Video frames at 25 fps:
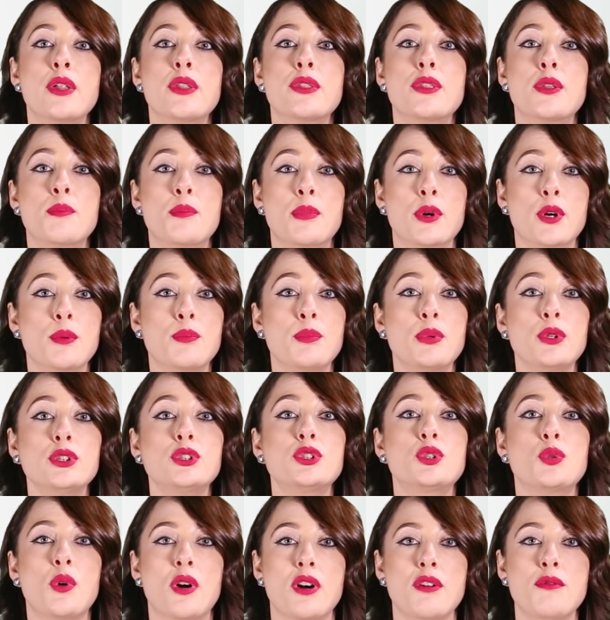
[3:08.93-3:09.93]
The purple
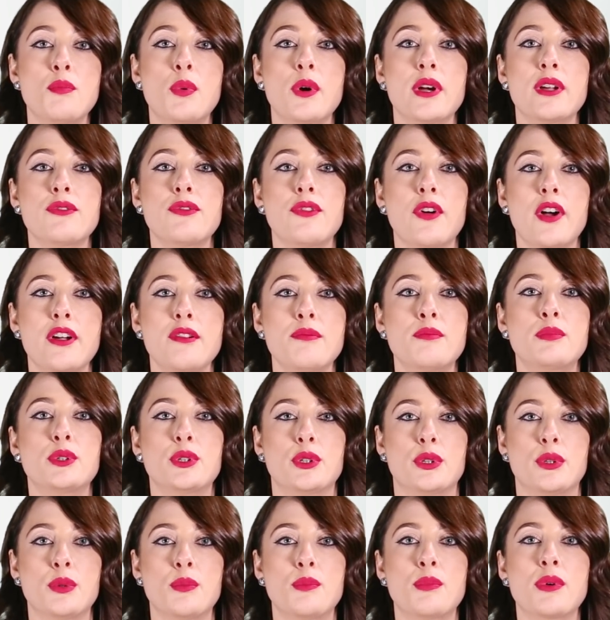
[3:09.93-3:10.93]
12.5
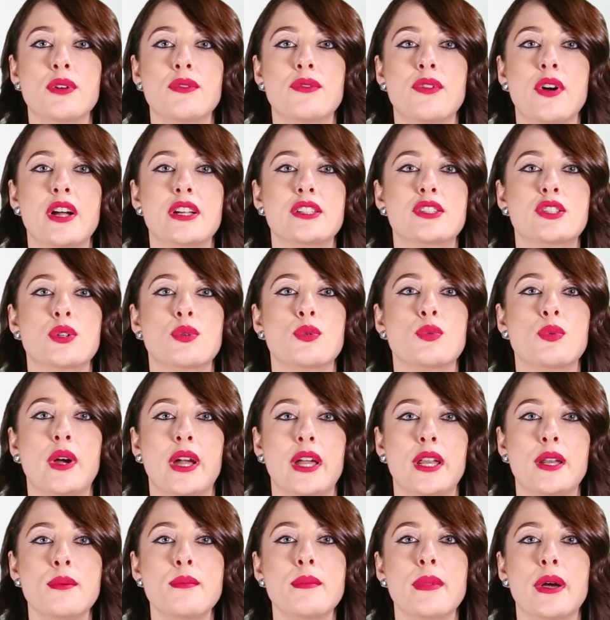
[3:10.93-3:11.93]
blue provides the
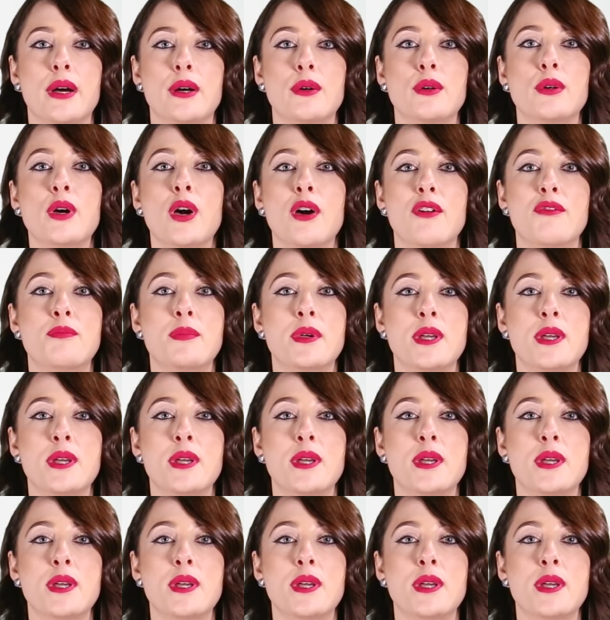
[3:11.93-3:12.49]
right amount of